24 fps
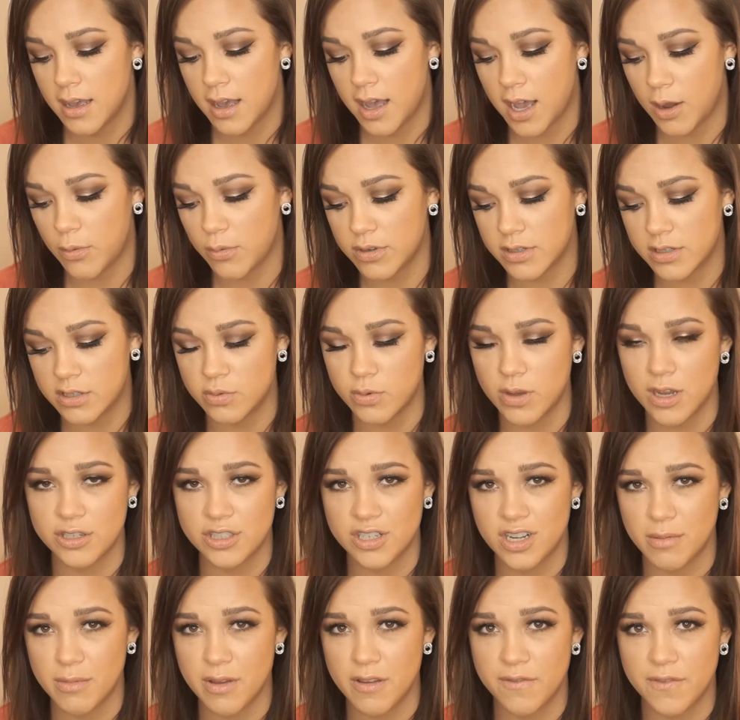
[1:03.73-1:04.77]
I would swatch
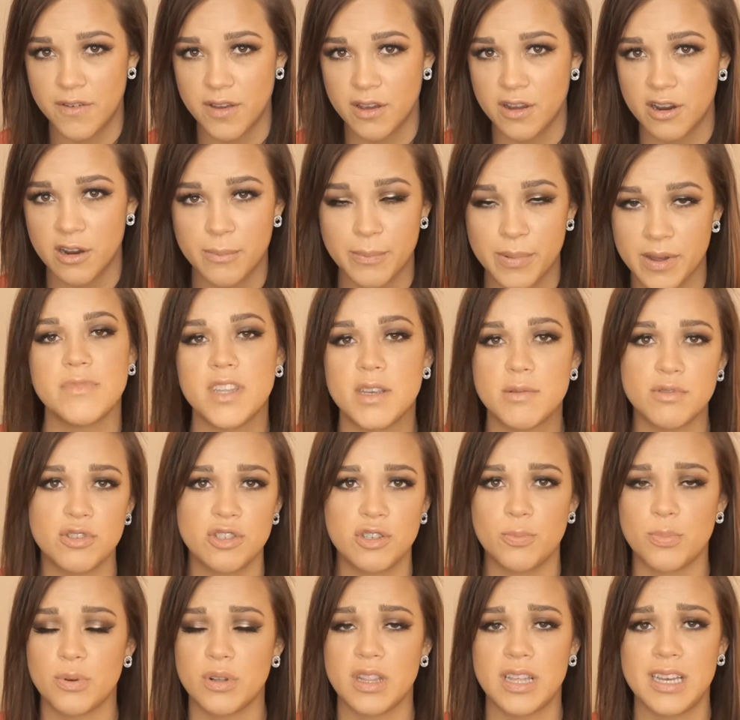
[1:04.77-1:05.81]
it on my finger, but I'm
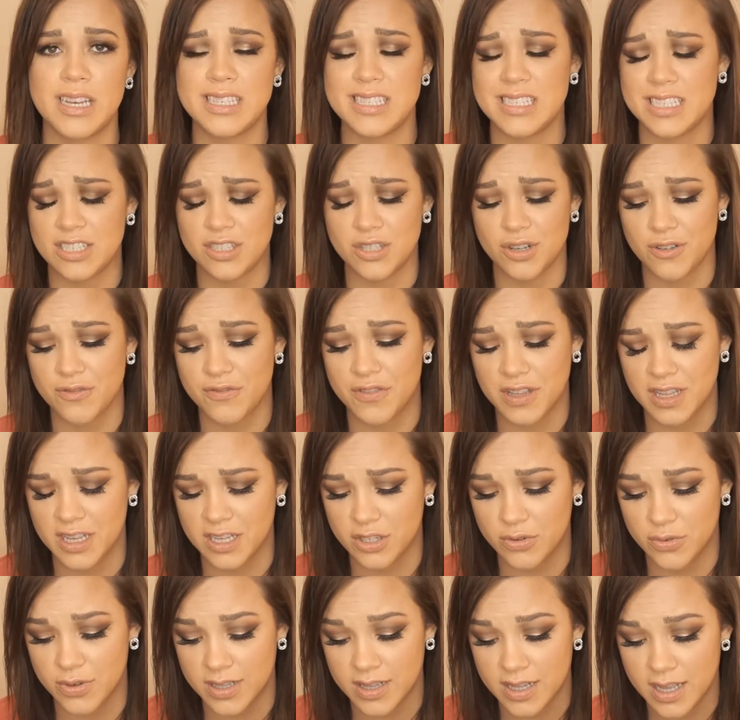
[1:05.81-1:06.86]
super lazy and don't feel like
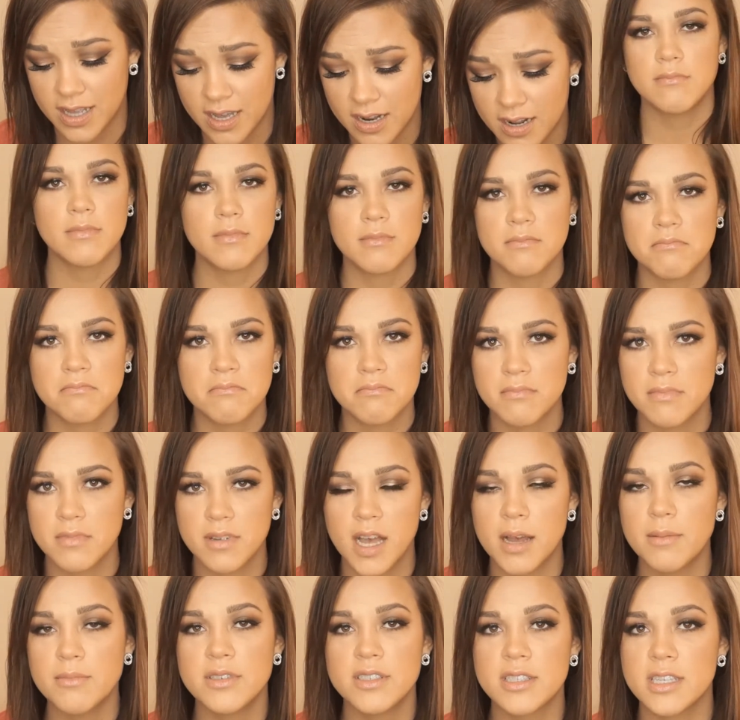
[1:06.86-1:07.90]
doing that.
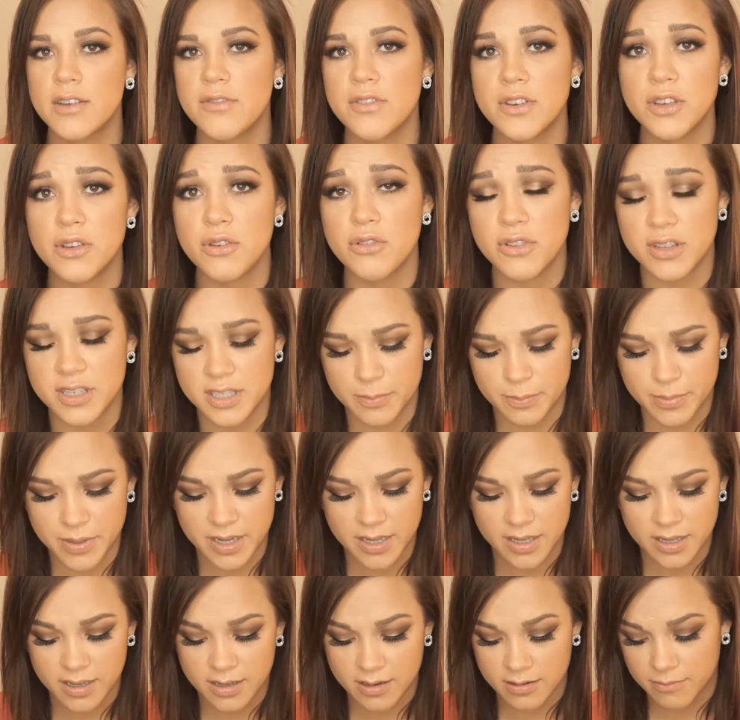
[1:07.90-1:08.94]
I'm just giving you this
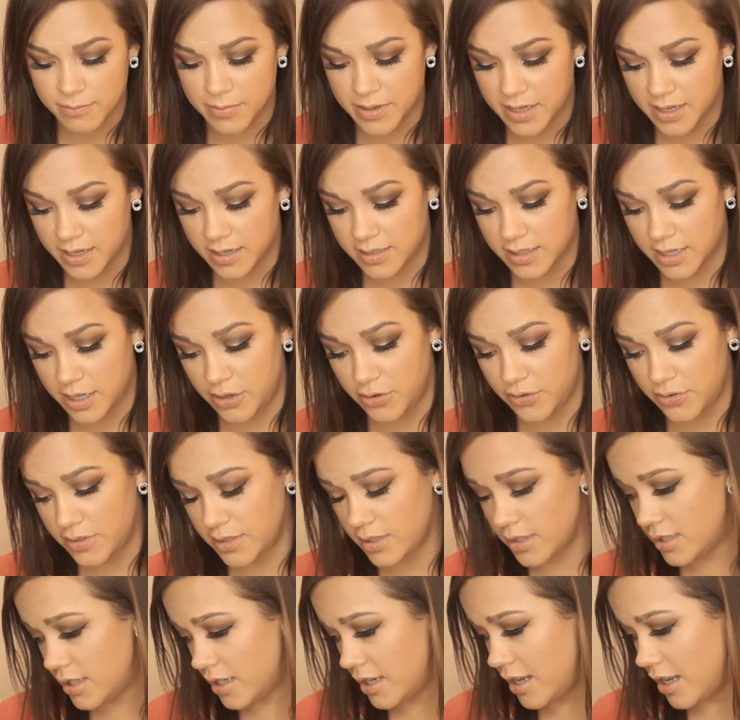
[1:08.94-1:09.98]
opinion because I used
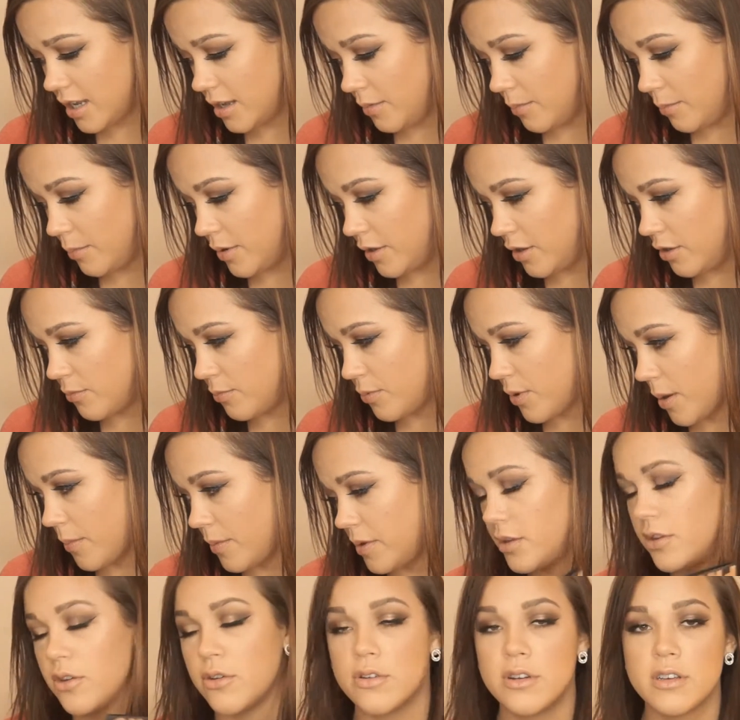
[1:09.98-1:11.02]
it today, but you'll
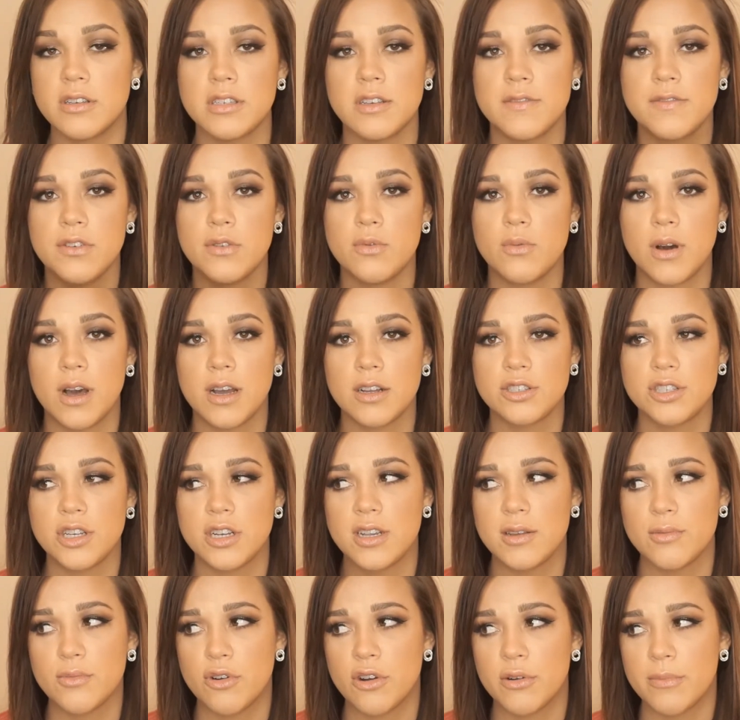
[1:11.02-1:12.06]
probably notice if you watch
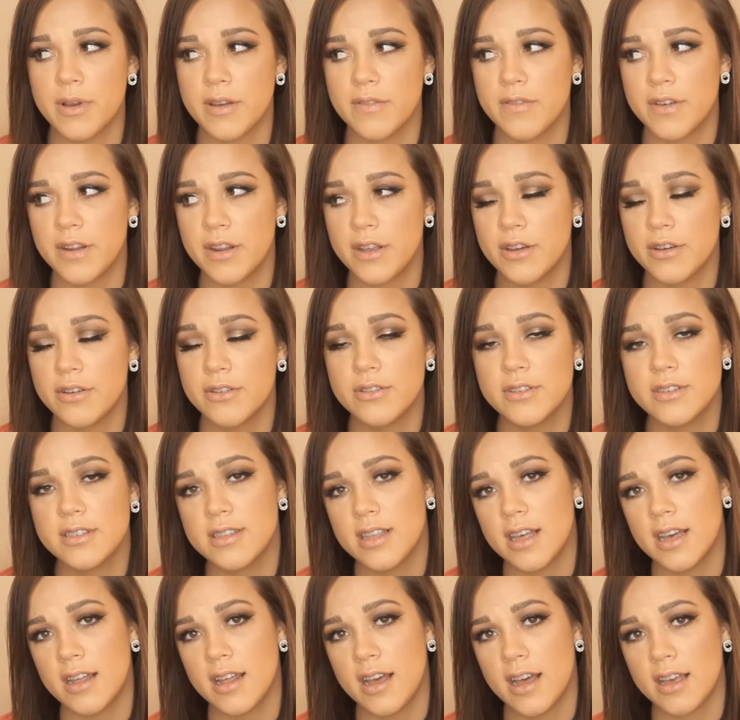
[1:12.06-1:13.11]
any more of my videos
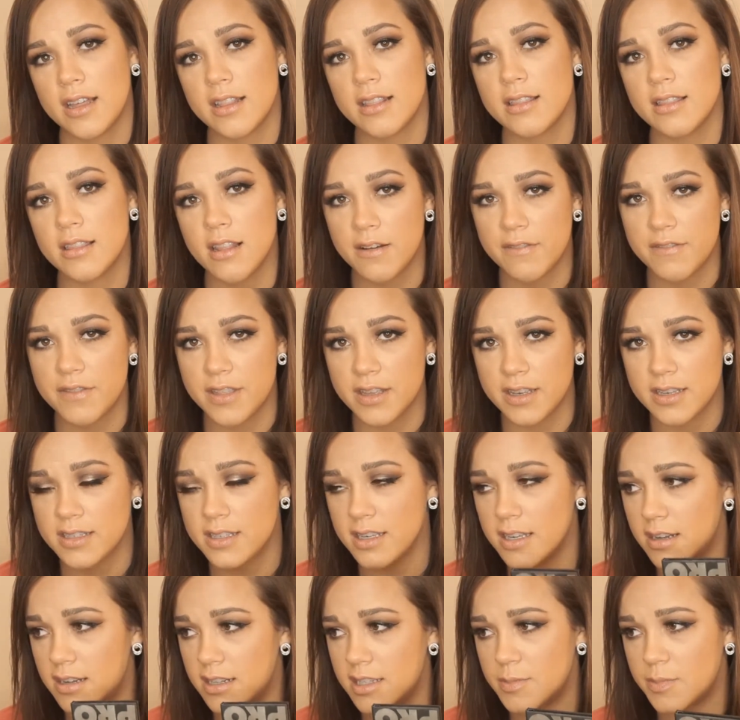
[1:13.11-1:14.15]
that I love this,
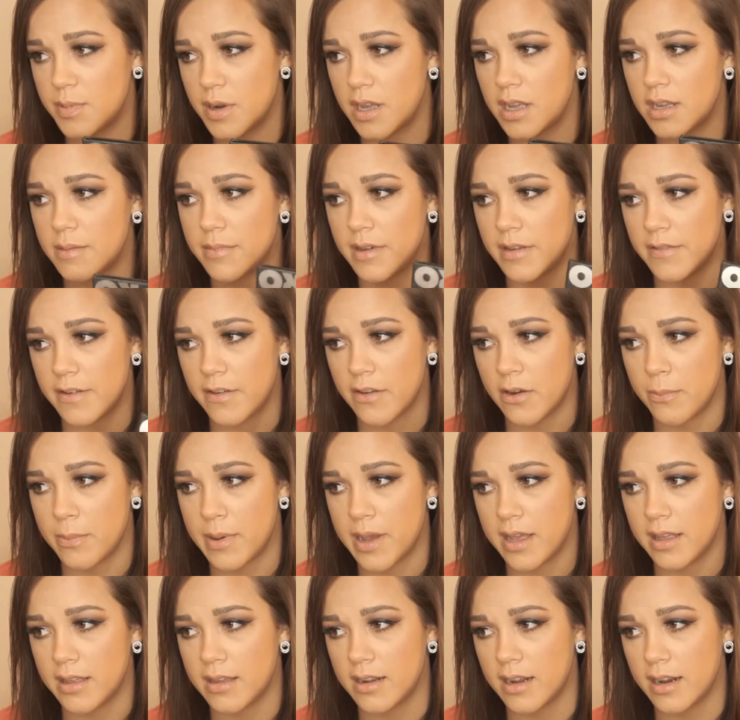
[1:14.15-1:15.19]
and it's probably my favorite
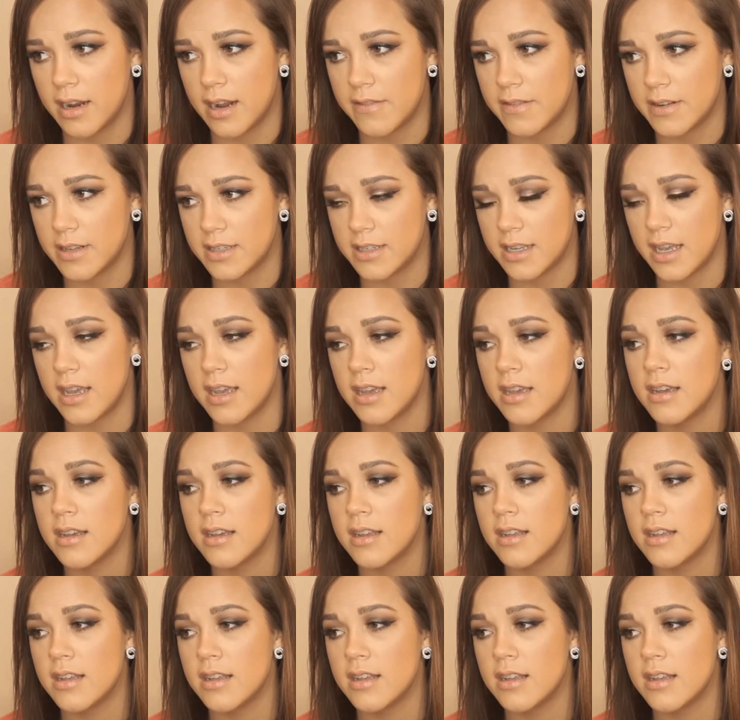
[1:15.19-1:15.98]
palette, I'd have to say.